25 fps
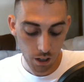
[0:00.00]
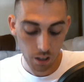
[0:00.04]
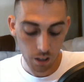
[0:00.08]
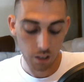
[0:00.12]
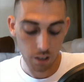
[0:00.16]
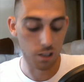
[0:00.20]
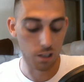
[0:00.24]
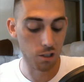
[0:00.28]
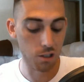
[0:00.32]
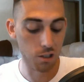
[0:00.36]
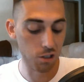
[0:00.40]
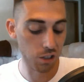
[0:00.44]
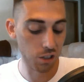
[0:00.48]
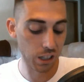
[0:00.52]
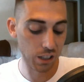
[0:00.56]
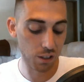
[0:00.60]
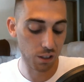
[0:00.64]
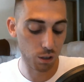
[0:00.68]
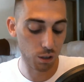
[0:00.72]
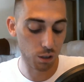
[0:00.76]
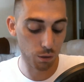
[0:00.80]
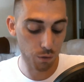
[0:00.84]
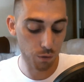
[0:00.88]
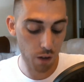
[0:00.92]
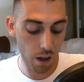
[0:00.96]
Its length
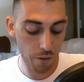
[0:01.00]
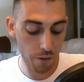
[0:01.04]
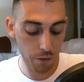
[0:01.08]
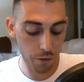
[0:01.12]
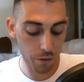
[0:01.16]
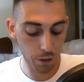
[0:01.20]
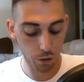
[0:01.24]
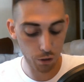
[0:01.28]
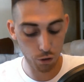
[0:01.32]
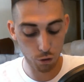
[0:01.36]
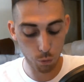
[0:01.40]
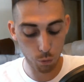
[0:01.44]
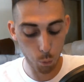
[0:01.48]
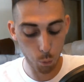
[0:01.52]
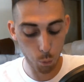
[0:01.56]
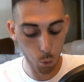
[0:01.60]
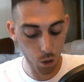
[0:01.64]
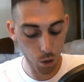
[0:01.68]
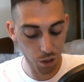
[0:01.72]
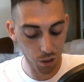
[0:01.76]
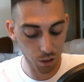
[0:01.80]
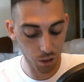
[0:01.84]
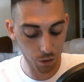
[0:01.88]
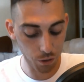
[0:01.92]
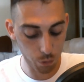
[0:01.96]
is 5 inches.
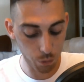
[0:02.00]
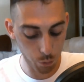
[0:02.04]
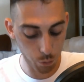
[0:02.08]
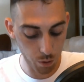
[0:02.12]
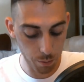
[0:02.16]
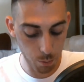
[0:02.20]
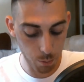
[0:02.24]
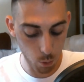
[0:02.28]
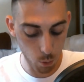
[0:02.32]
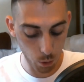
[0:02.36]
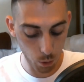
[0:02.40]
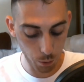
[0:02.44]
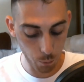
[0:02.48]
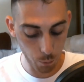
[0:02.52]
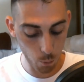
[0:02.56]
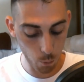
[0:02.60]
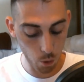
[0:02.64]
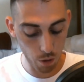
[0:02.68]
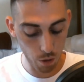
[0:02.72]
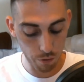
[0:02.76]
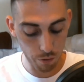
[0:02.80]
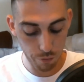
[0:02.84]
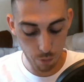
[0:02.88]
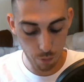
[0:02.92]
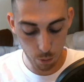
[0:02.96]
Width is
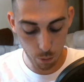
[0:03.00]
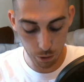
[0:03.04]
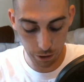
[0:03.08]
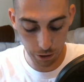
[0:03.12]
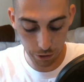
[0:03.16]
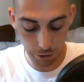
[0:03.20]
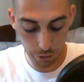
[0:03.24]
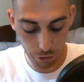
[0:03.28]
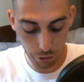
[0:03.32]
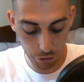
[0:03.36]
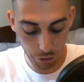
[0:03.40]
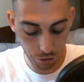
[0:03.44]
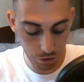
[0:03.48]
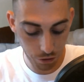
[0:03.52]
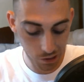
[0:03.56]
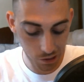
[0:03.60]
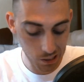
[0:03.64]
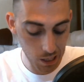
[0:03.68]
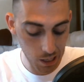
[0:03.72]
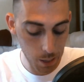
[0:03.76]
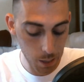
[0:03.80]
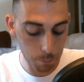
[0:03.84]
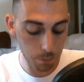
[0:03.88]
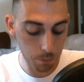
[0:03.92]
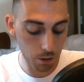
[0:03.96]
3.14 inches.
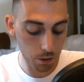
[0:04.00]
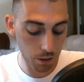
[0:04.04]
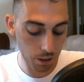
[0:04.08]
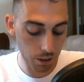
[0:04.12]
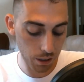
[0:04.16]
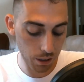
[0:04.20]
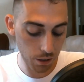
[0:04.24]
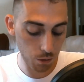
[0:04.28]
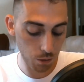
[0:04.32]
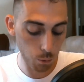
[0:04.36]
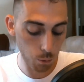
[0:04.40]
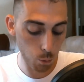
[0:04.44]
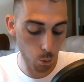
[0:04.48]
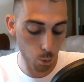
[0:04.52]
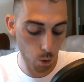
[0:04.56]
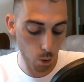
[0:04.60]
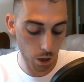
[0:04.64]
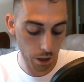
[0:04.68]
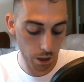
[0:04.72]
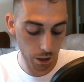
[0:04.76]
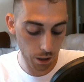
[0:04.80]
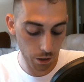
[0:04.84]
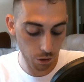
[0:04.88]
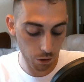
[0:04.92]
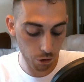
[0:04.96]
Depth is 1
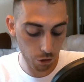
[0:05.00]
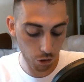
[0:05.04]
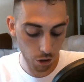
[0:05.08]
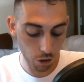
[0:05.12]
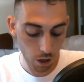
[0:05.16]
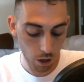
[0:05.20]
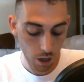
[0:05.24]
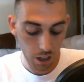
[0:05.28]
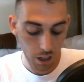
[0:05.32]
inch.